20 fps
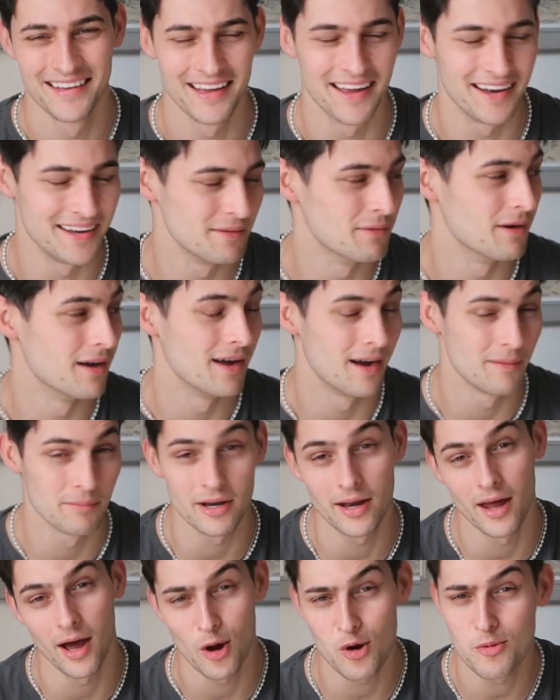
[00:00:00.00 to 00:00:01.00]
Anyway, I'm
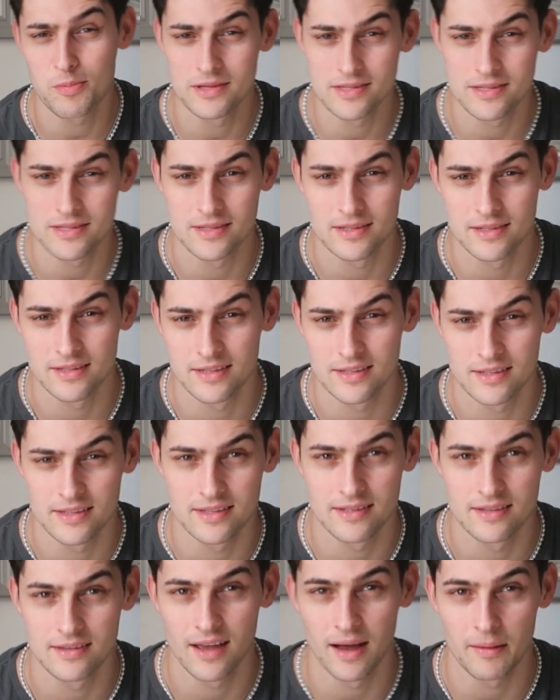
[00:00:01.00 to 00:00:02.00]
gonna open
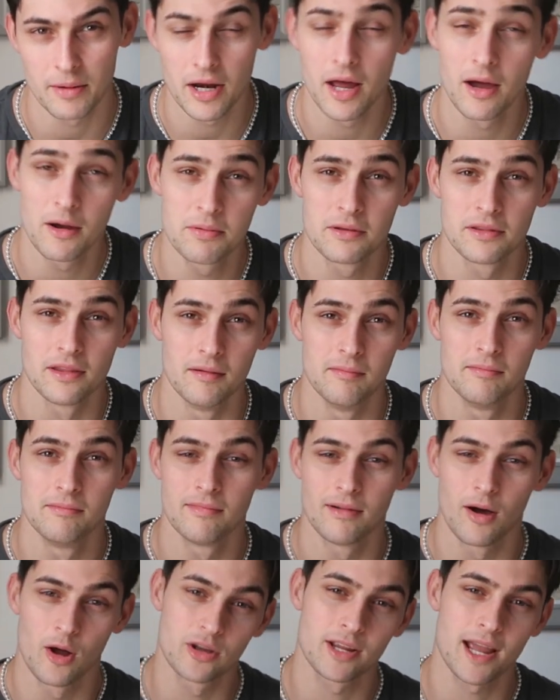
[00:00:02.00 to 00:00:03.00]
them
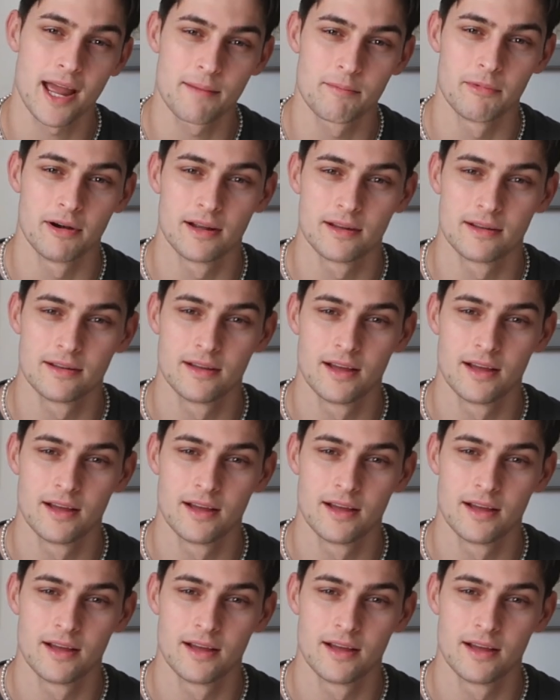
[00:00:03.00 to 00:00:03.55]
on camera.